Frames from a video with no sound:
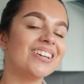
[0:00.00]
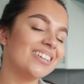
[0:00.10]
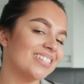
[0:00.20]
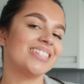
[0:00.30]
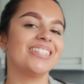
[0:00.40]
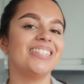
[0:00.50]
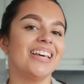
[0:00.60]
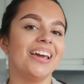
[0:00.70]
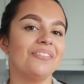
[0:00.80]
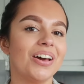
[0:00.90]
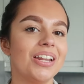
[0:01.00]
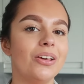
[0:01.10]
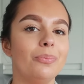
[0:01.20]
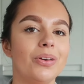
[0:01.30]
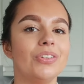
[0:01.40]
you guys can see I've had a
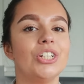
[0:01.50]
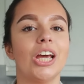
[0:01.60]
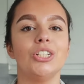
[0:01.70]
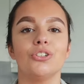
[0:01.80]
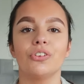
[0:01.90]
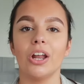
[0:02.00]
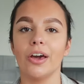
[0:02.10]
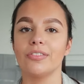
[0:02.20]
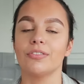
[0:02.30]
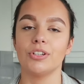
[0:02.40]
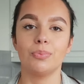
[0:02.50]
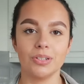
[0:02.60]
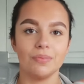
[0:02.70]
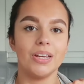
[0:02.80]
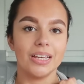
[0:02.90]
little bit of a change of clothes I've just
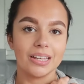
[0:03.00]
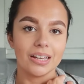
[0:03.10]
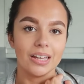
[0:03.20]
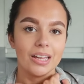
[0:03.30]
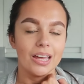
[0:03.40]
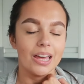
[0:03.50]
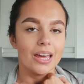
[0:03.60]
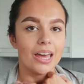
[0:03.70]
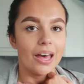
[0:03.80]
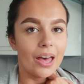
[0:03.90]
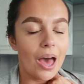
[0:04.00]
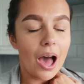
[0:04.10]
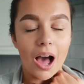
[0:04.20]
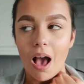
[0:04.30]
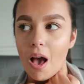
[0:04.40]
put some ink
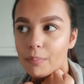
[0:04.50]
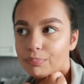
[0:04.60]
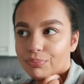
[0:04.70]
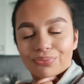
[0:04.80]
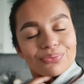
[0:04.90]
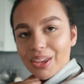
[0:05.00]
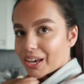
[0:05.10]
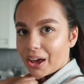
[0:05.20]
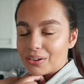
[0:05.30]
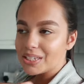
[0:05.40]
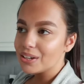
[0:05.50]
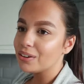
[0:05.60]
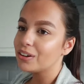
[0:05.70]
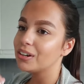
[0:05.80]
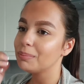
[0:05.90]
um, cozy
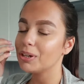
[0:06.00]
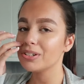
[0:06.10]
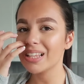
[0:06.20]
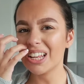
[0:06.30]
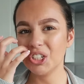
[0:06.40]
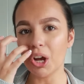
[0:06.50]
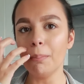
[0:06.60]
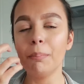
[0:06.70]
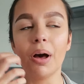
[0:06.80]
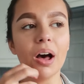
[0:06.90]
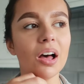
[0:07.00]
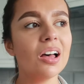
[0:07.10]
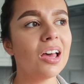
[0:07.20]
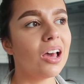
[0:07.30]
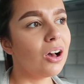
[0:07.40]
on because that
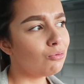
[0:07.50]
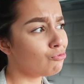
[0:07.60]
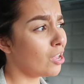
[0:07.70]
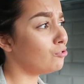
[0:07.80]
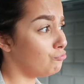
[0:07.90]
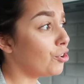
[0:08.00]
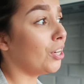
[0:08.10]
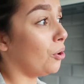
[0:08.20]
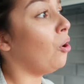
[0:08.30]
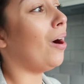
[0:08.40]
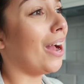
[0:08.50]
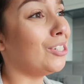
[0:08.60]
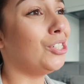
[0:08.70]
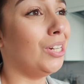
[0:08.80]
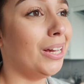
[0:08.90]
jumper is really hot
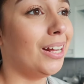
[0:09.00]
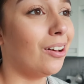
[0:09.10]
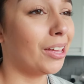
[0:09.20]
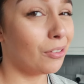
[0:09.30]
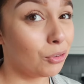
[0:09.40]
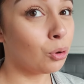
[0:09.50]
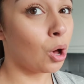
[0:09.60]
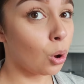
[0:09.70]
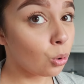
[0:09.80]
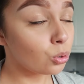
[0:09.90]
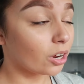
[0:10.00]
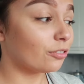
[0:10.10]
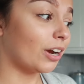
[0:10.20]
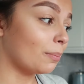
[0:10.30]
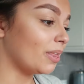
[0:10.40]
actually like if you're cold
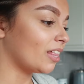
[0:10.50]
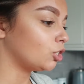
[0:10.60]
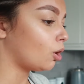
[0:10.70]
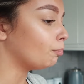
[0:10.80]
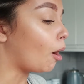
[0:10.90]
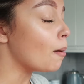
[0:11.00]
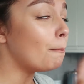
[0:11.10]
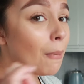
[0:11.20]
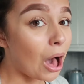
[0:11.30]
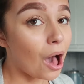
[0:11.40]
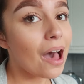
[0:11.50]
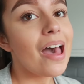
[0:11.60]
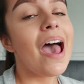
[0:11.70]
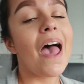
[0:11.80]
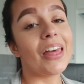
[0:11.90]
I'd recommend that jumper but
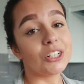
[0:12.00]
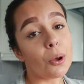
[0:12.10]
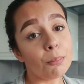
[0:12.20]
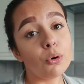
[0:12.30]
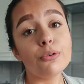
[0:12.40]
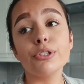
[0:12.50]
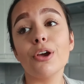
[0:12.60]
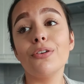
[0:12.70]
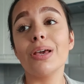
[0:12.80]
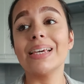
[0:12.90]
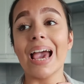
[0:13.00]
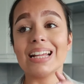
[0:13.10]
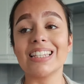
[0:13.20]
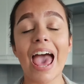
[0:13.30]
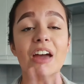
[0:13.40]
that jumper also
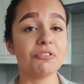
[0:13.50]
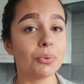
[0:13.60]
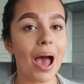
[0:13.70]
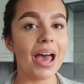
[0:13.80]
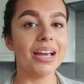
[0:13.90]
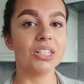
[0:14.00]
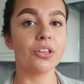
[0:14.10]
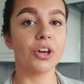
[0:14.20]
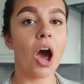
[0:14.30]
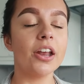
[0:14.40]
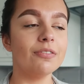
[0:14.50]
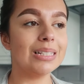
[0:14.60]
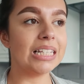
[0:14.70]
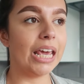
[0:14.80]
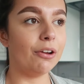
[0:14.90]
gets everywhere it's the kind of
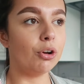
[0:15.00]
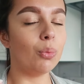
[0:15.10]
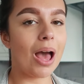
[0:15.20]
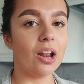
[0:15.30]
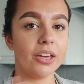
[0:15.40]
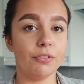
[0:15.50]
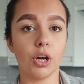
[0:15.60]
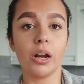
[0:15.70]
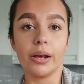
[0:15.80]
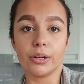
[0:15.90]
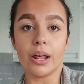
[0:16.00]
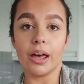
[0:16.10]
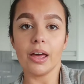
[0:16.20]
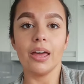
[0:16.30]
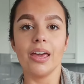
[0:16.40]
material where like if you go like
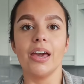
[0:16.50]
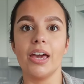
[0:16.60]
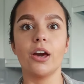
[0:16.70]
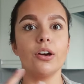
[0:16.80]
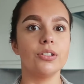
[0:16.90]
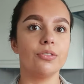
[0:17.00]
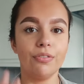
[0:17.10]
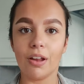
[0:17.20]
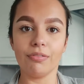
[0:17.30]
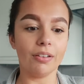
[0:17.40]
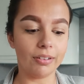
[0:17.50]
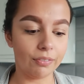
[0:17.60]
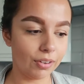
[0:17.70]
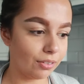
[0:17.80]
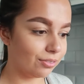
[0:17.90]
that it goes fluff fluff
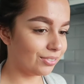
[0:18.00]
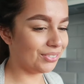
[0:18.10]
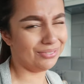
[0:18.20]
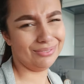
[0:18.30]
fluff fluff